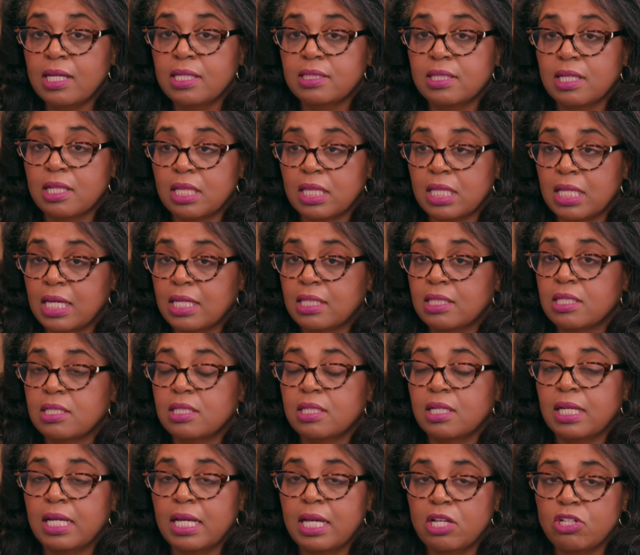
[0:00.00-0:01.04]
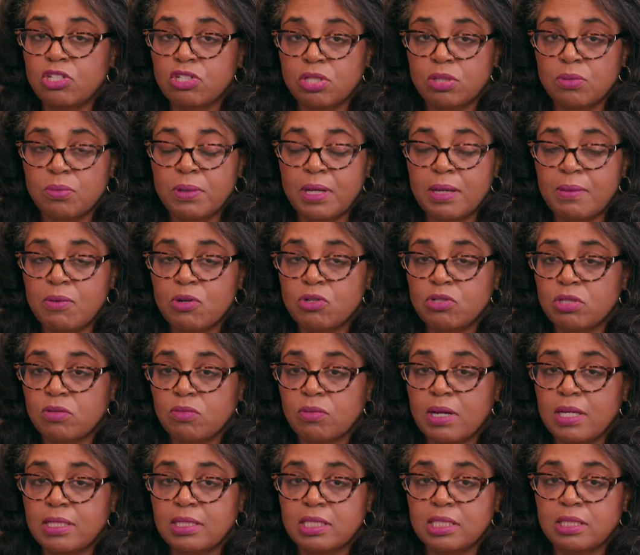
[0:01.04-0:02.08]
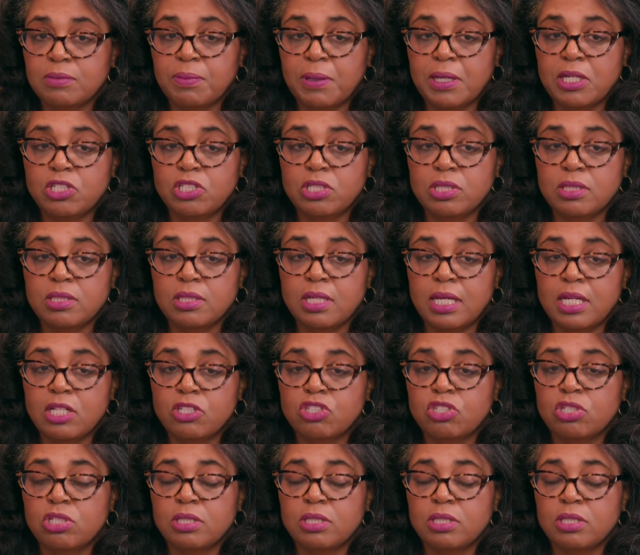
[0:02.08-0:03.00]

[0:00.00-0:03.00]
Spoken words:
Is it thick? Does it itch the way most psoriasis patients itch?